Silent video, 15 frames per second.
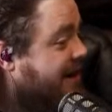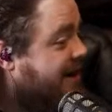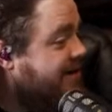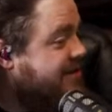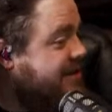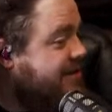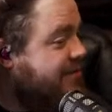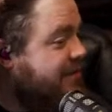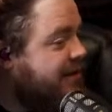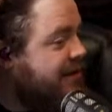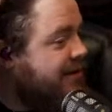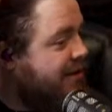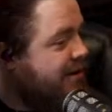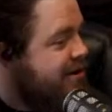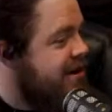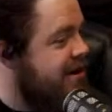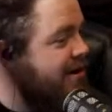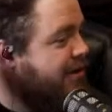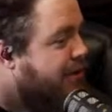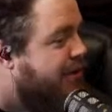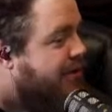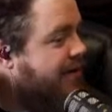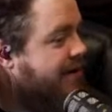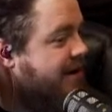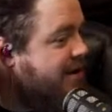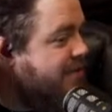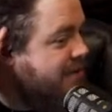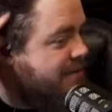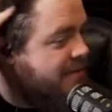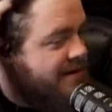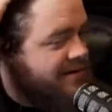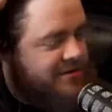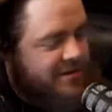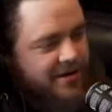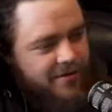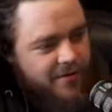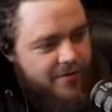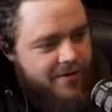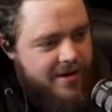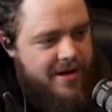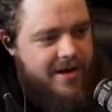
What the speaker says: hair's getting really long and annoying right now, but I'm actually growing it